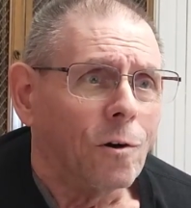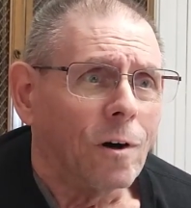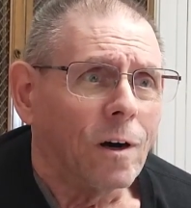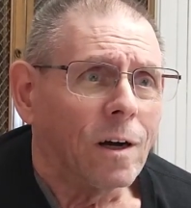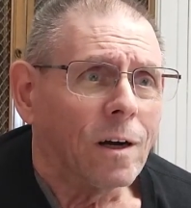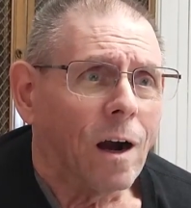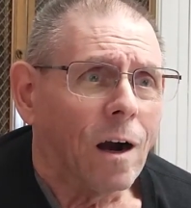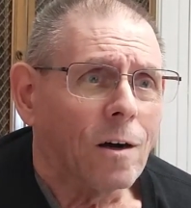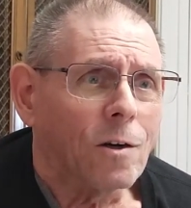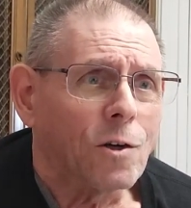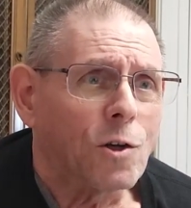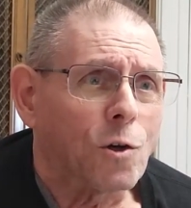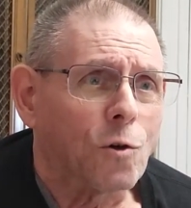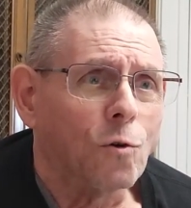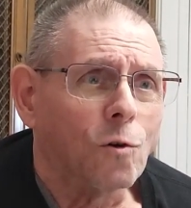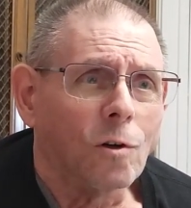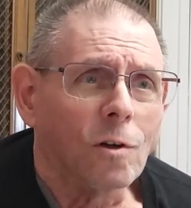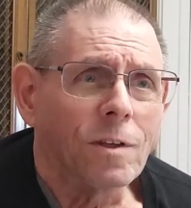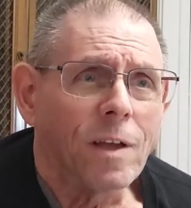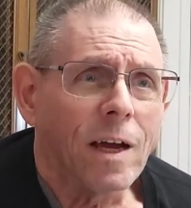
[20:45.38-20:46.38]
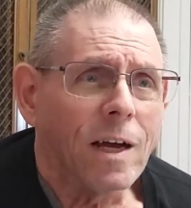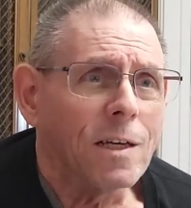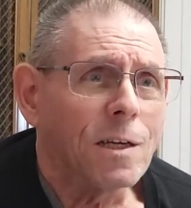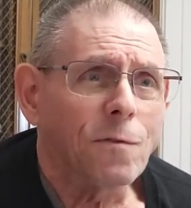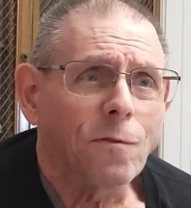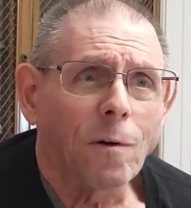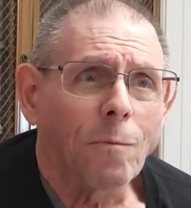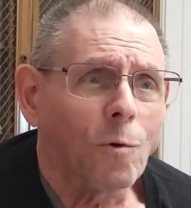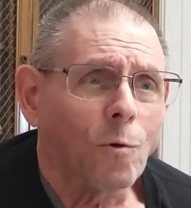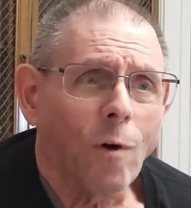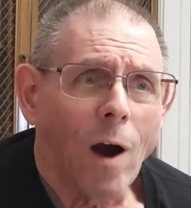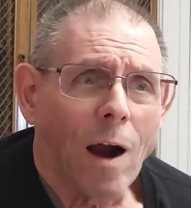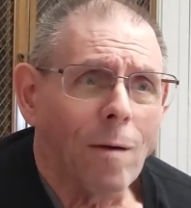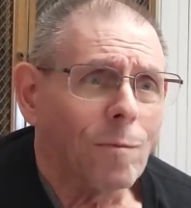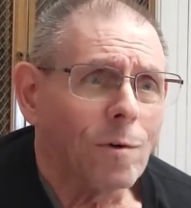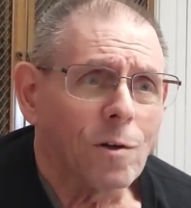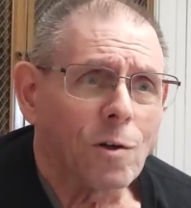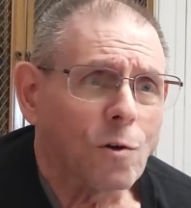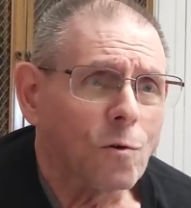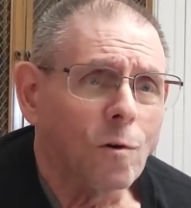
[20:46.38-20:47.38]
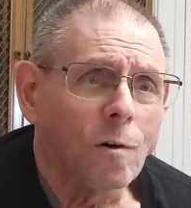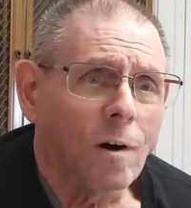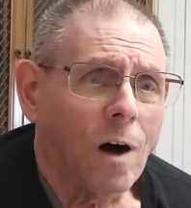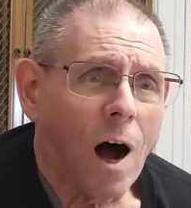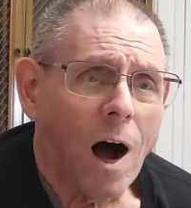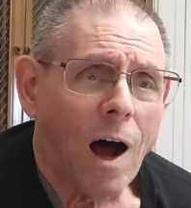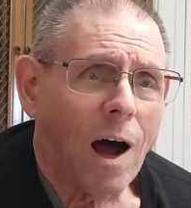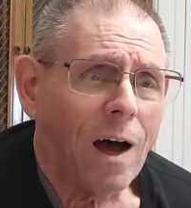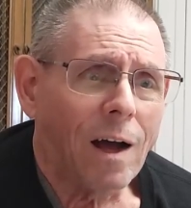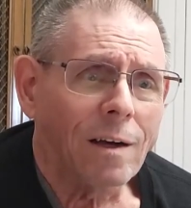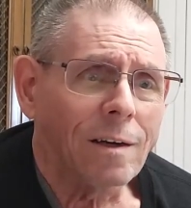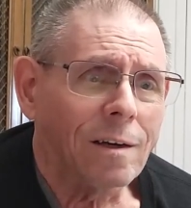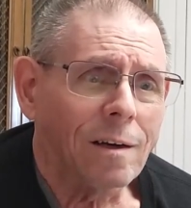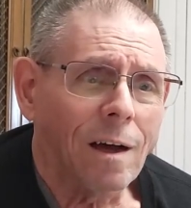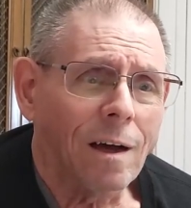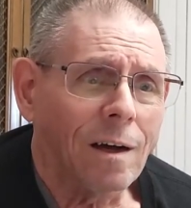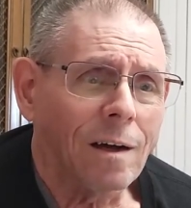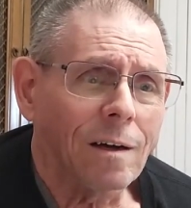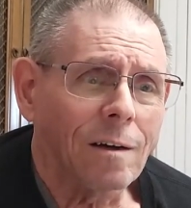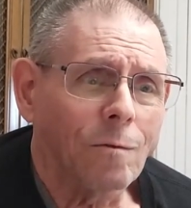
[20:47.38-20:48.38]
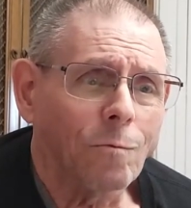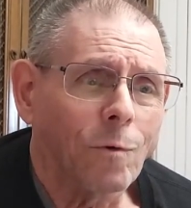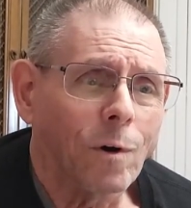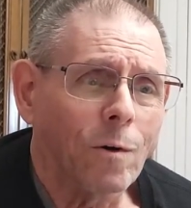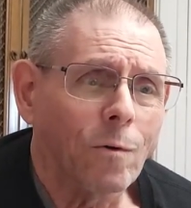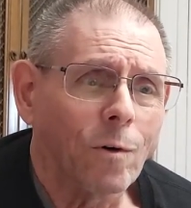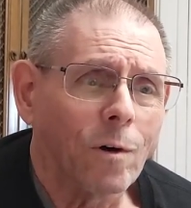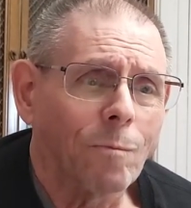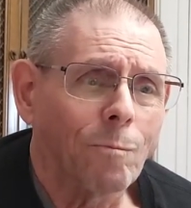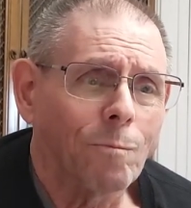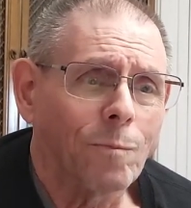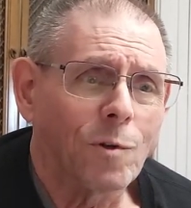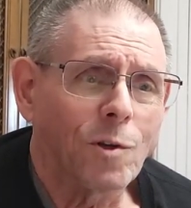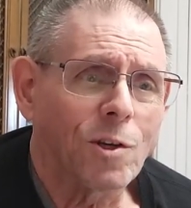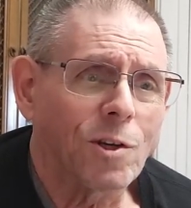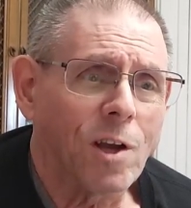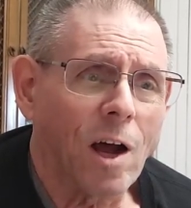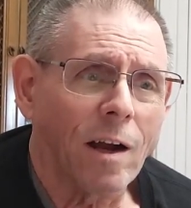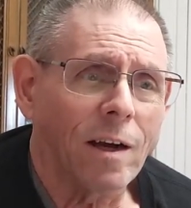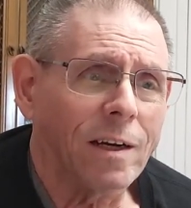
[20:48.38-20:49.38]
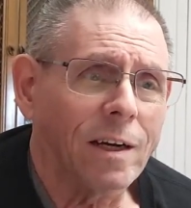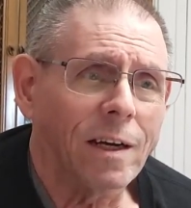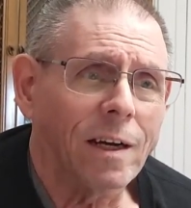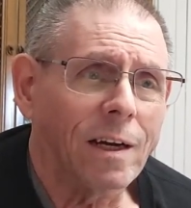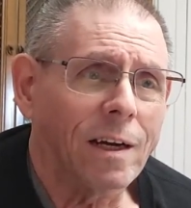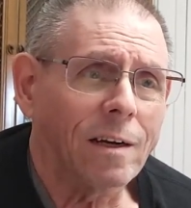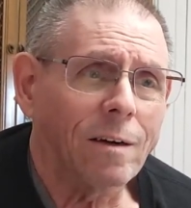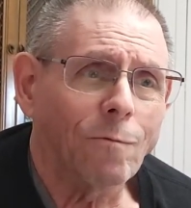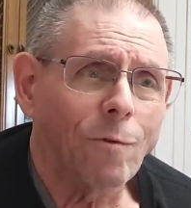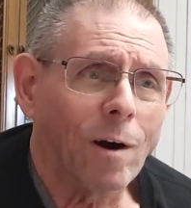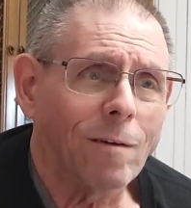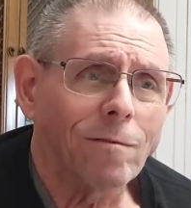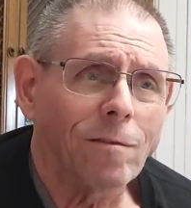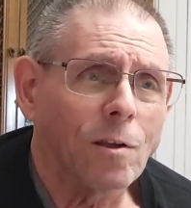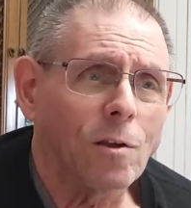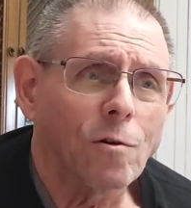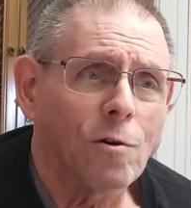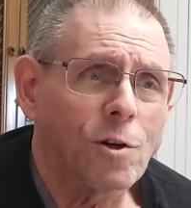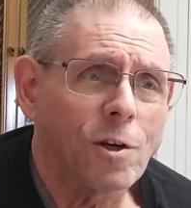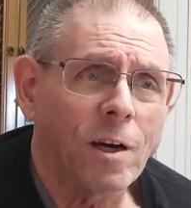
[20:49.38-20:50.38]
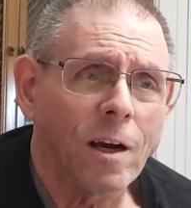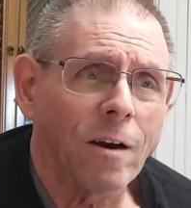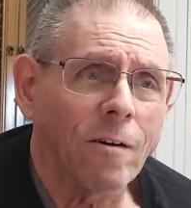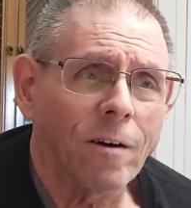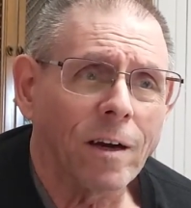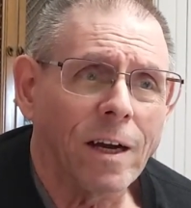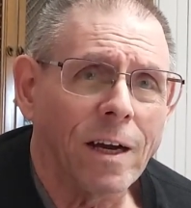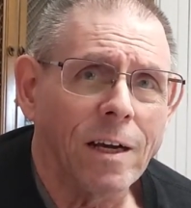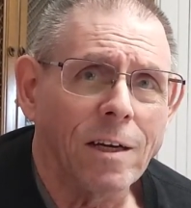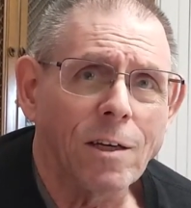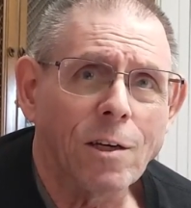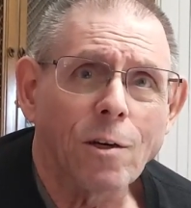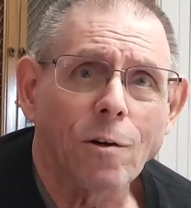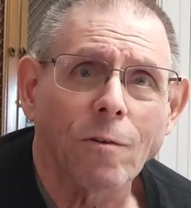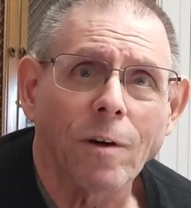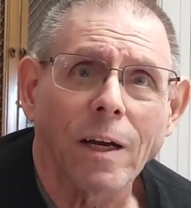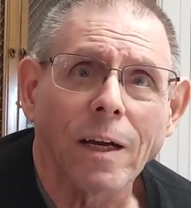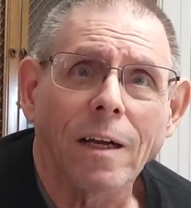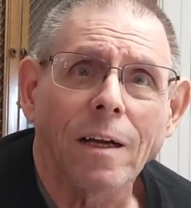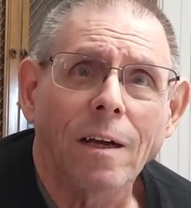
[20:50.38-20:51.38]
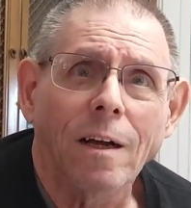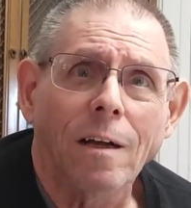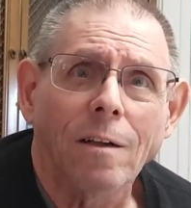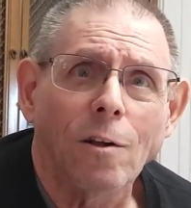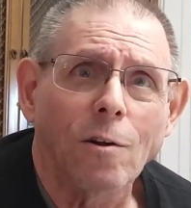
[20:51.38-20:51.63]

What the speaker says: during our school days from grammar school on, we were studying revolutionary history.